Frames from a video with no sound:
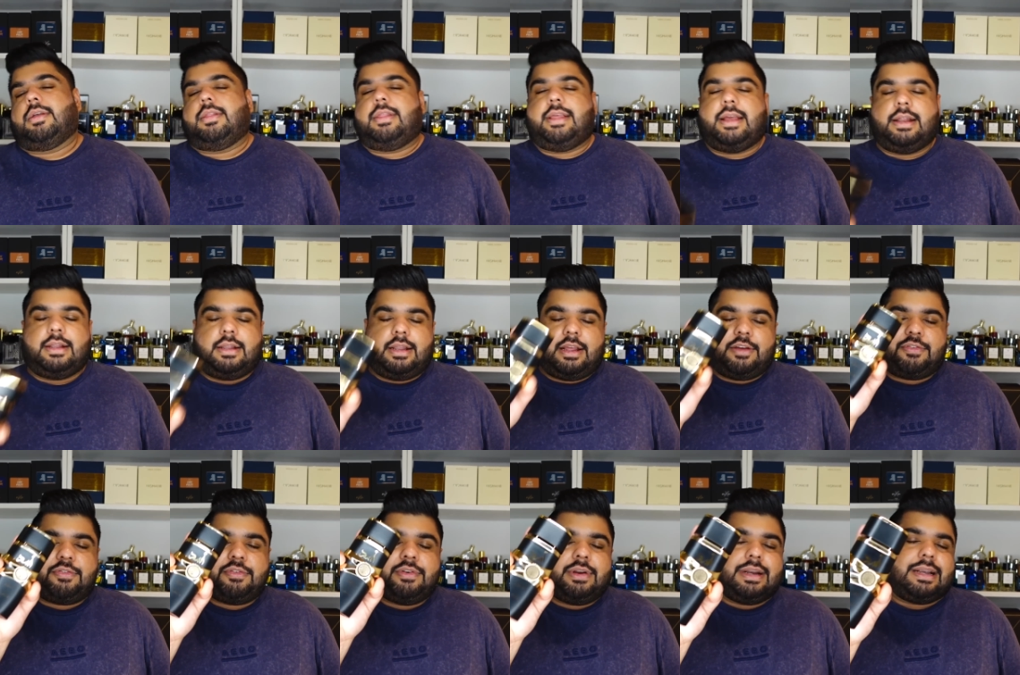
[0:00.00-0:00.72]
then
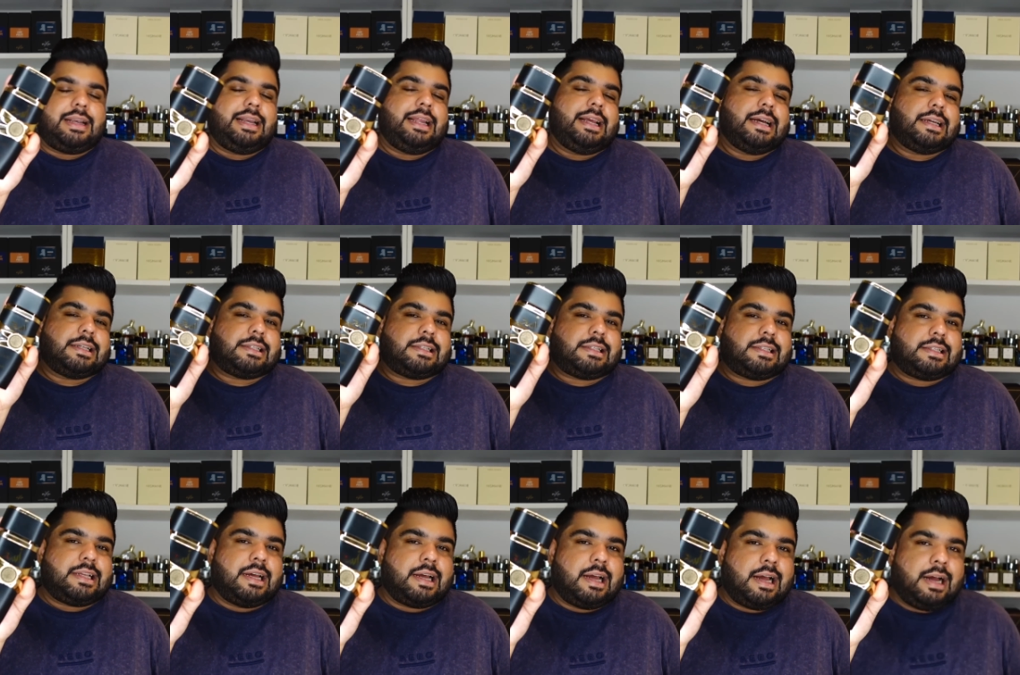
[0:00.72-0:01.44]
definitely
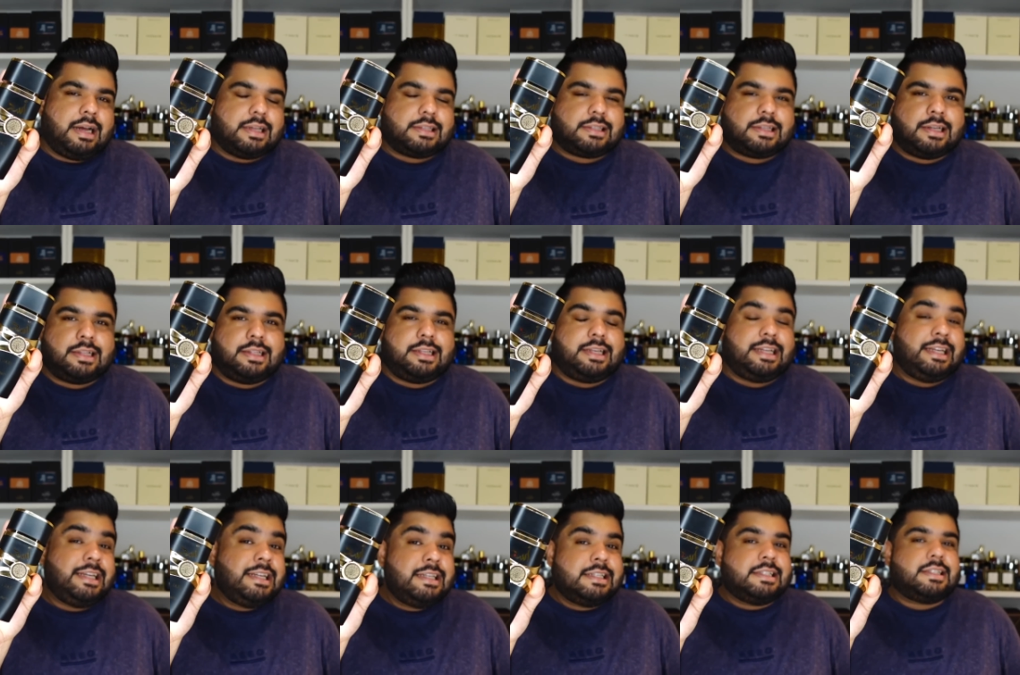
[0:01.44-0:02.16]
asad
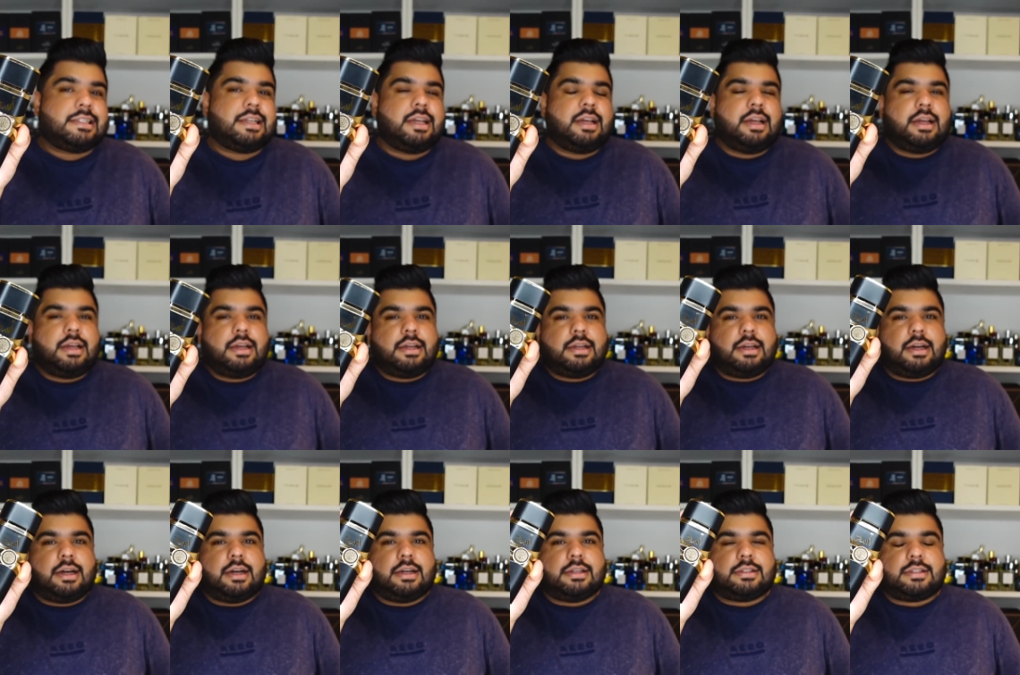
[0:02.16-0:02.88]
is
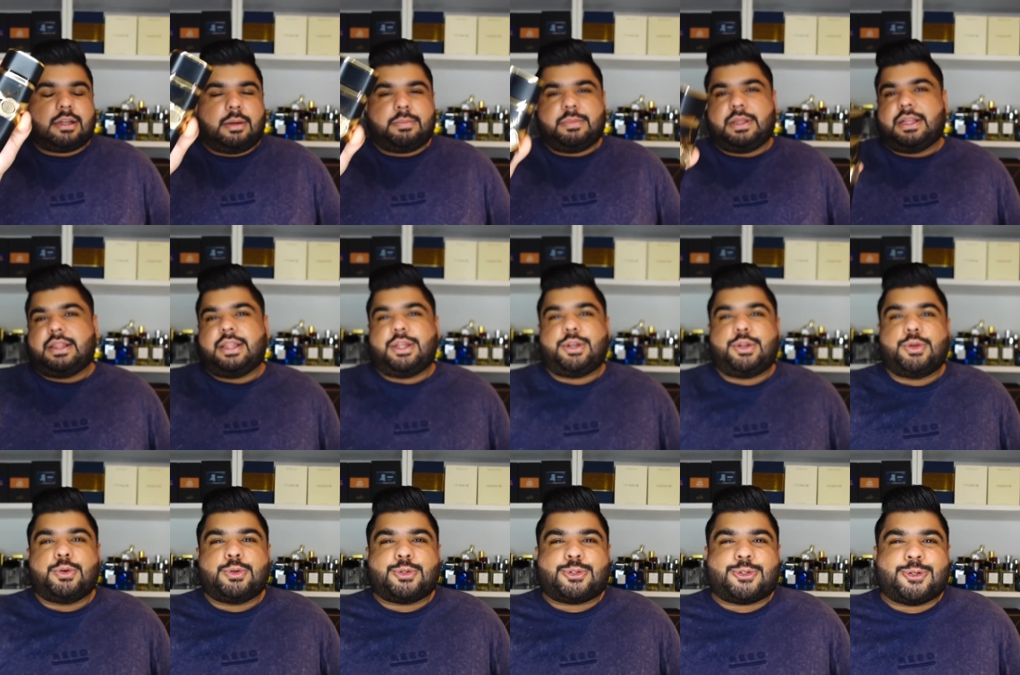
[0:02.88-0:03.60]
uh, something
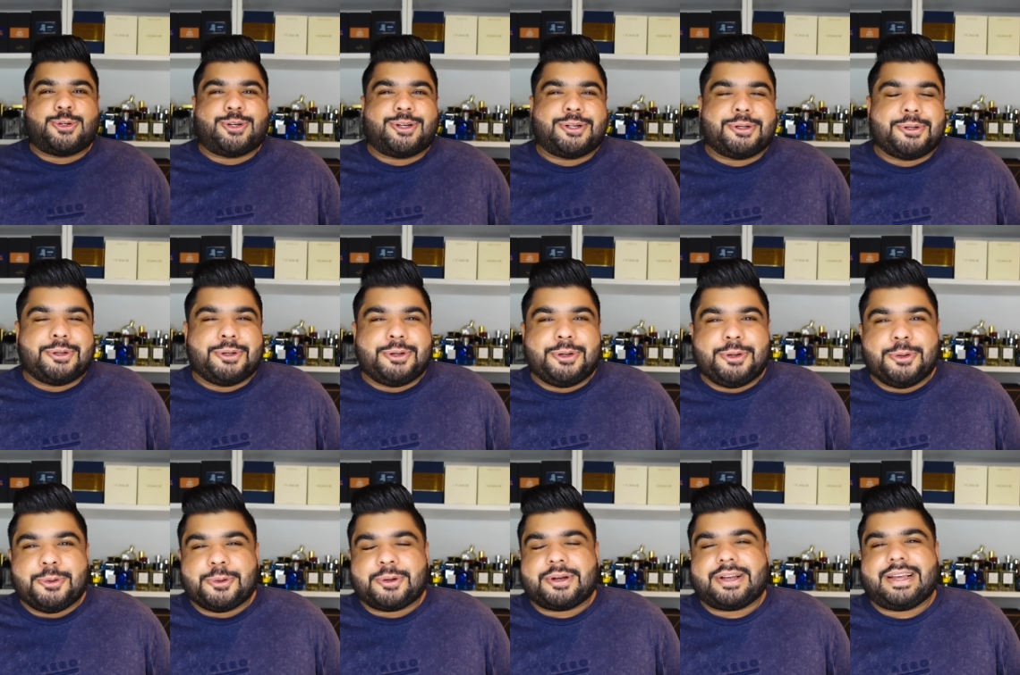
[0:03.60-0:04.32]
that you should
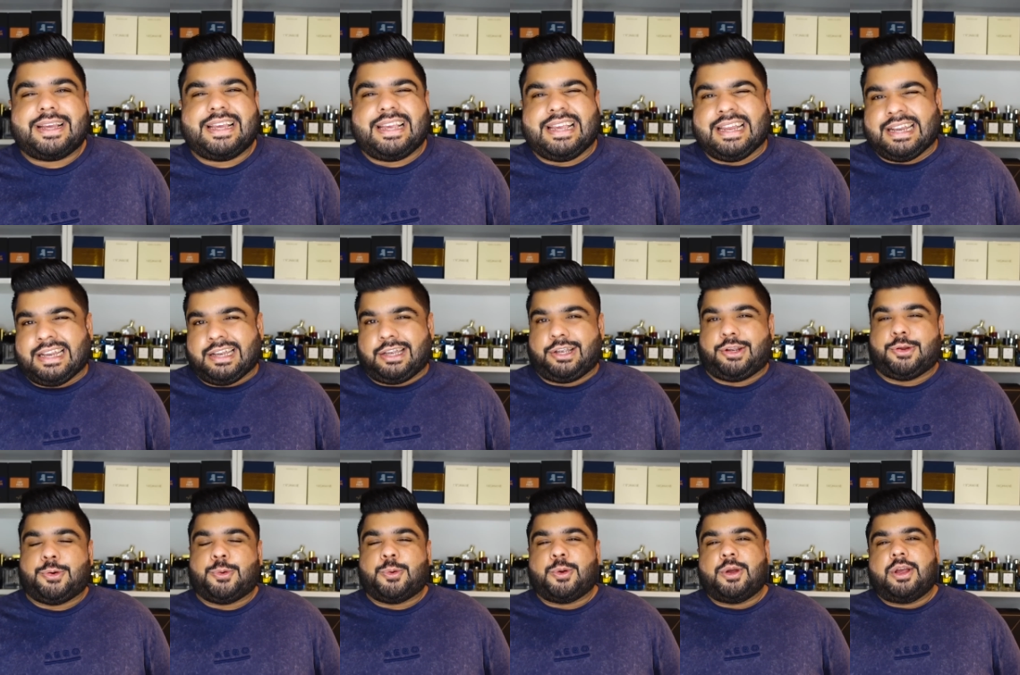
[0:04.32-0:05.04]
look
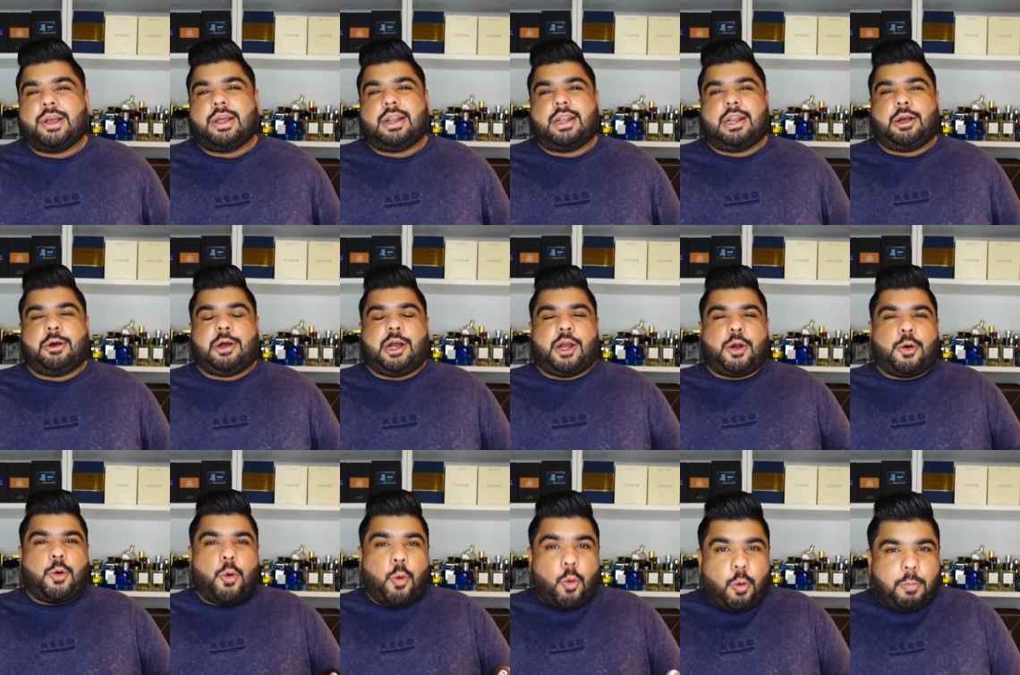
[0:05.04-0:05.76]
into now
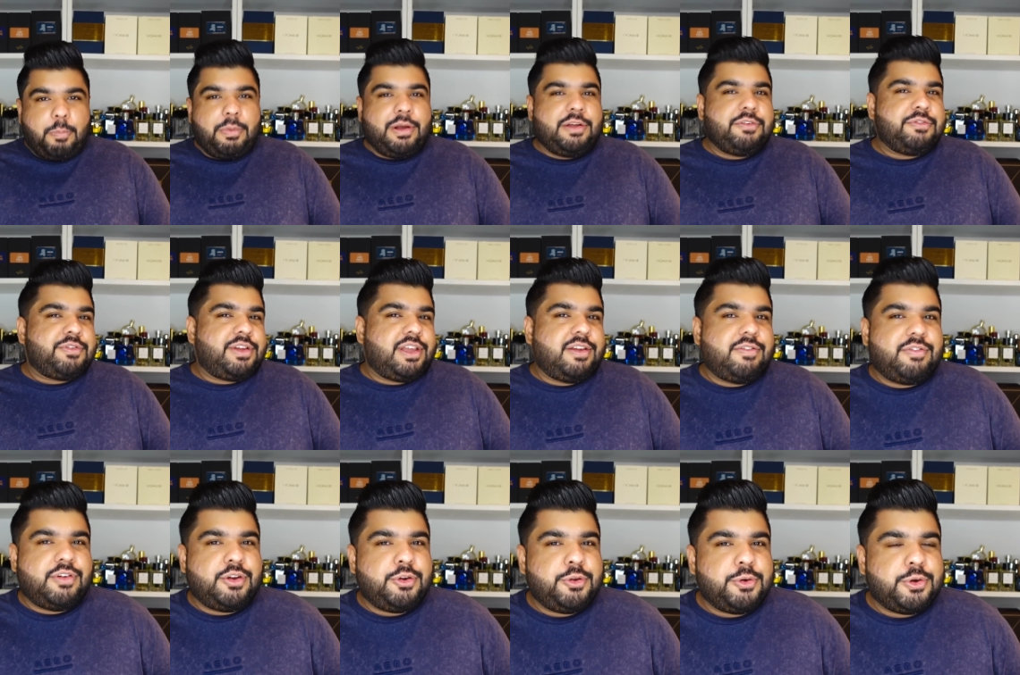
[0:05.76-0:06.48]
i hope i've
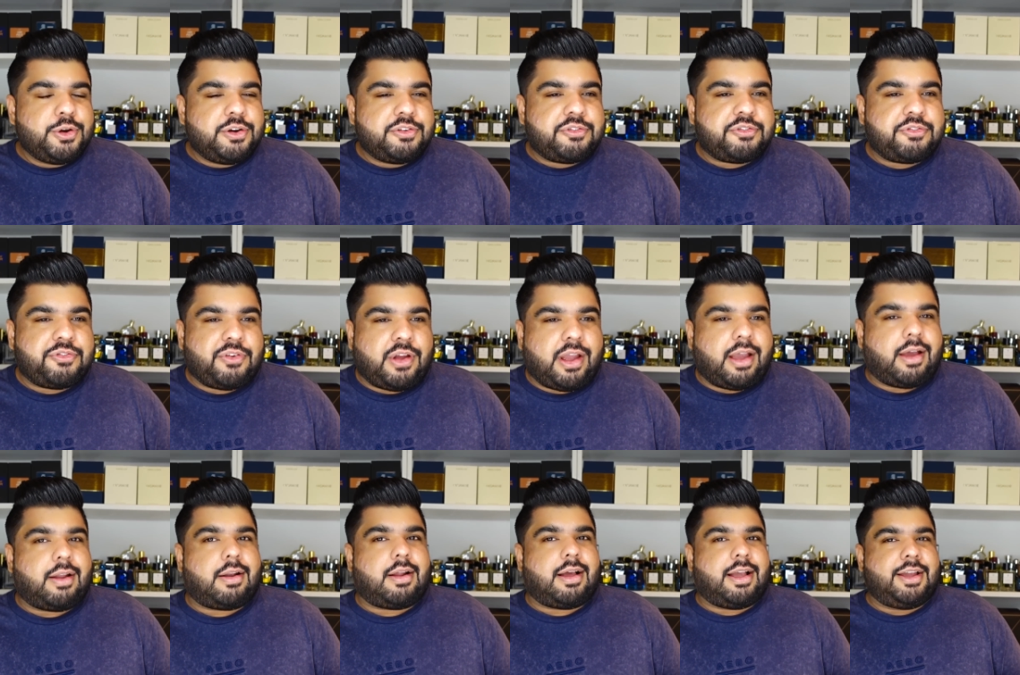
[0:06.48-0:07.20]
given you a
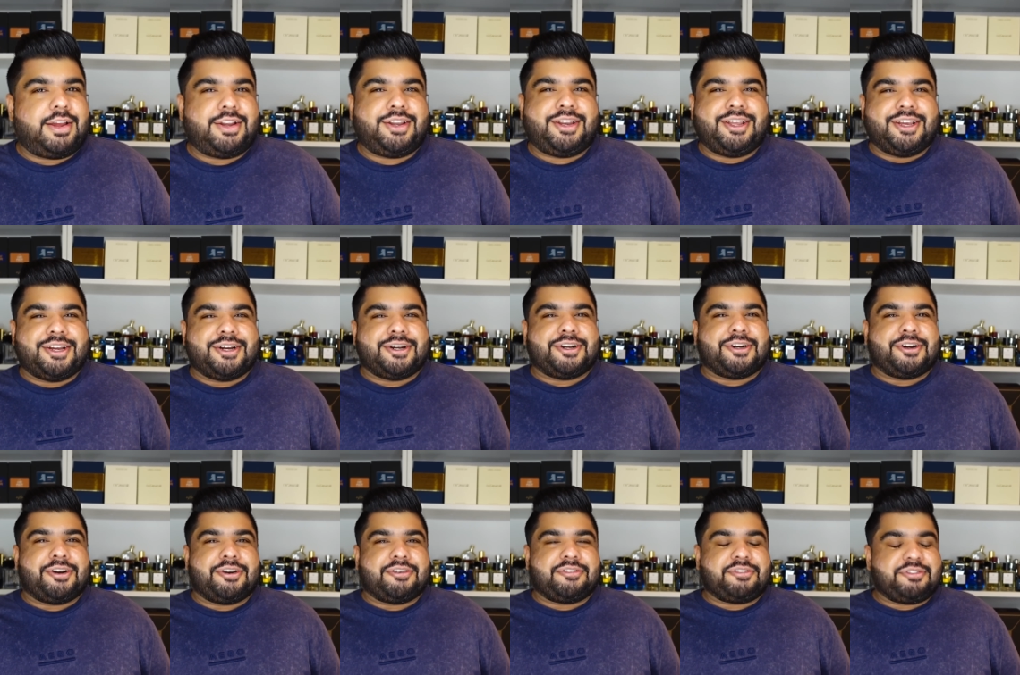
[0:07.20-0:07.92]
fair idea
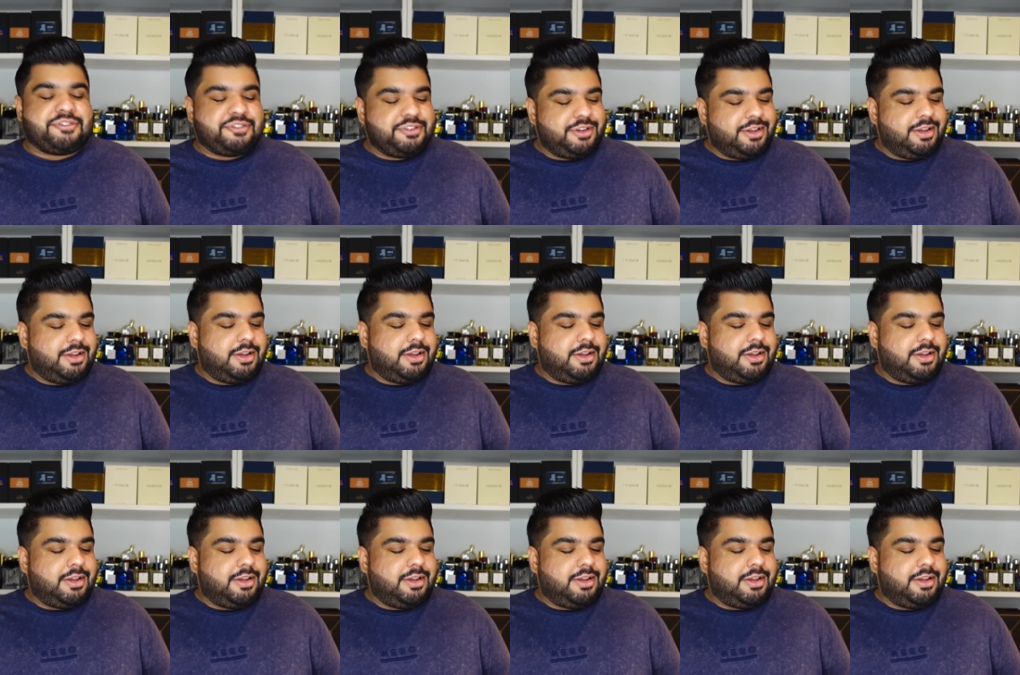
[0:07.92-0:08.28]
of